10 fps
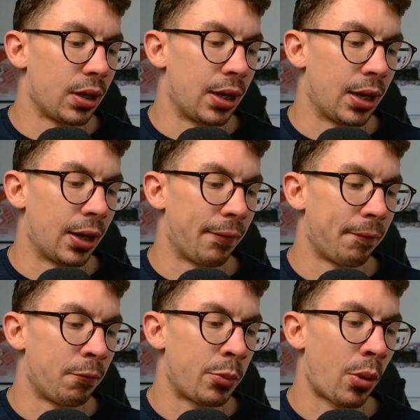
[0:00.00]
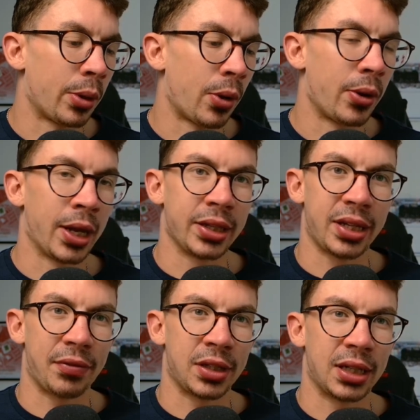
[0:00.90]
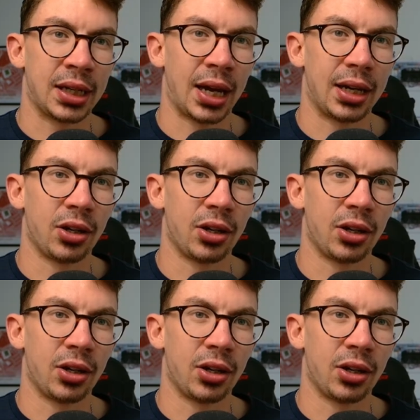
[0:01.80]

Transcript: Yeah, we probably won't hit 17k